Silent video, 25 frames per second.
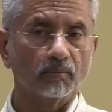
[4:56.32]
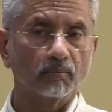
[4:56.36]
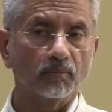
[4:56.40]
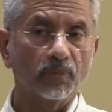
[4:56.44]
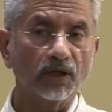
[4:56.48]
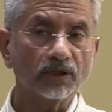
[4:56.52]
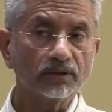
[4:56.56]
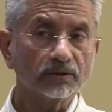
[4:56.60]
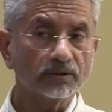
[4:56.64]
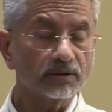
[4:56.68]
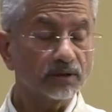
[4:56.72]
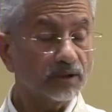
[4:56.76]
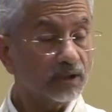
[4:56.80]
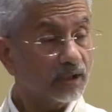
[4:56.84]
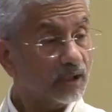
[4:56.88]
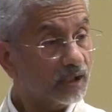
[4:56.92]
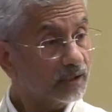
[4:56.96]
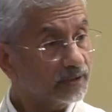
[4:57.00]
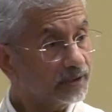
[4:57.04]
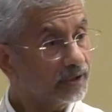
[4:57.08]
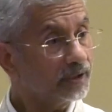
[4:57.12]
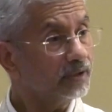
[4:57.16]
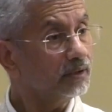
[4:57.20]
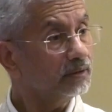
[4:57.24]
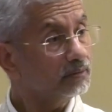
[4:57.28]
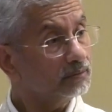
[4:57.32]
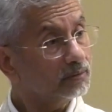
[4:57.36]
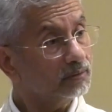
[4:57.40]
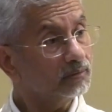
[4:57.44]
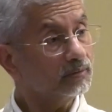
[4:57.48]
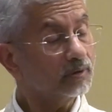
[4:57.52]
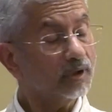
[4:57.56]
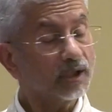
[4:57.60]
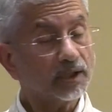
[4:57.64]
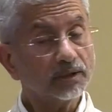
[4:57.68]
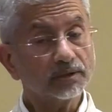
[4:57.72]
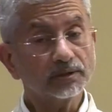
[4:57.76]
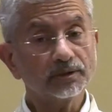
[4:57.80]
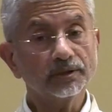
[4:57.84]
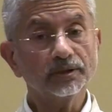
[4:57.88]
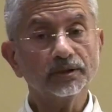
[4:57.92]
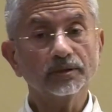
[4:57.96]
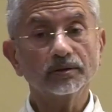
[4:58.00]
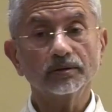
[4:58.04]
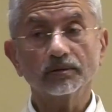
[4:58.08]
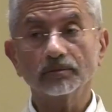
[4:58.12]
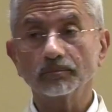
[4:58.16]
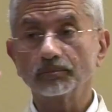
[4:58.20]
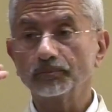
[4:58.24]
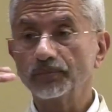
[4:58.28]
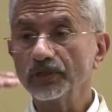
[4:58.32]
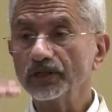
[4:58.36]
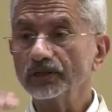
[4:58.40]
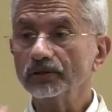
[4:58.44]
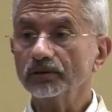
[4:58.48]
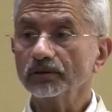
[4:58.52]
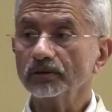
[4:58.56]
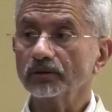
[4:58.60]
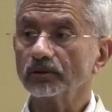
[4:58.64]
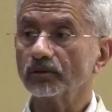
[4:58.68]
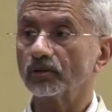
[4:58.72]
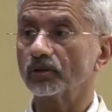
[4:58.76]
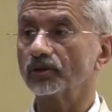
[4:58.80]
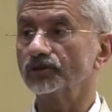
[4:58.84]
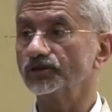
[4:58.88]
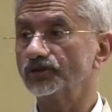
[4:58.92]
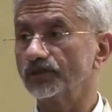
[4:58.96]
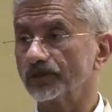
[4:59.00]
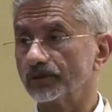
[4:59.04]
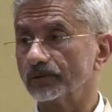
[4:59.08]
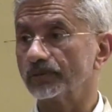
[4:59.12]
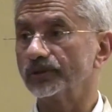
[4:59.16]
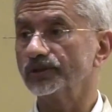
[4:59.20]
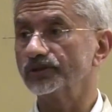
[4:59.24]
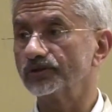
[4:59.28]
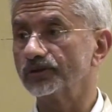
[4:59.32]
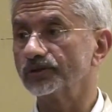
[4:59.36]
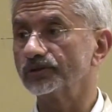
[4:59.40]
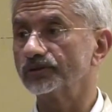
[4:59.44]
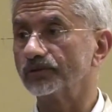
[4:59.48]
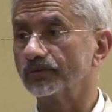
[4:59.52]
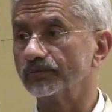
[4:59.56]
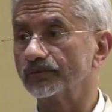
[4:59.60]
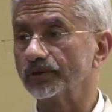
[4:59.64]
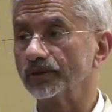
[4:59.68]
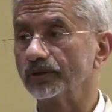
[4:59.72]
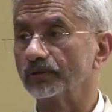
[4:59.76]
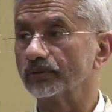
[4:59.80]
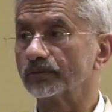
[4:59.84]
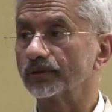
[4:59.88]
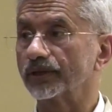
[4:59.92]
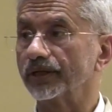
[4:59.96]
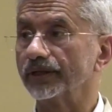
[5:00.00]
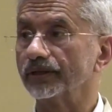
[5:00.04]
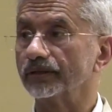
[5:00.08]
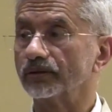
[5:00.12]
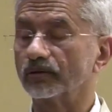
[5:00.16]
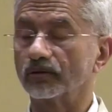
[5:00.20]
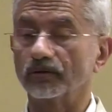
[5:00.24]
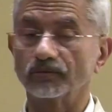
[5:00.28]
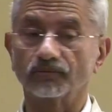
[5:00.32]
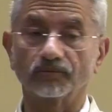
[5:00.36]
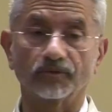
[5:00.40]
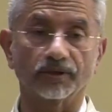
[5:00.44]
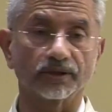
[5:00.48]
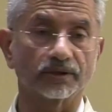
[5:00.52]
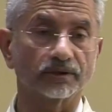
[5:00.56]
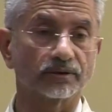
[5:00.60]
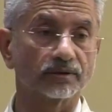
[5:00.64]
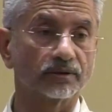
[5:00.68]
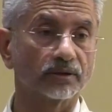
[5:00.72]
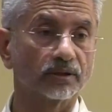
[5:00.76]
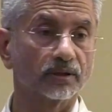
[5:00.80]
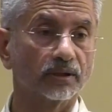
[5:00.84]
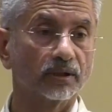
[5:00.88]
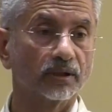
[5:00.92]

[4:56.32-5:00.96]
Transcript: But again, look at the bigger consequences of the Ukraine conflict.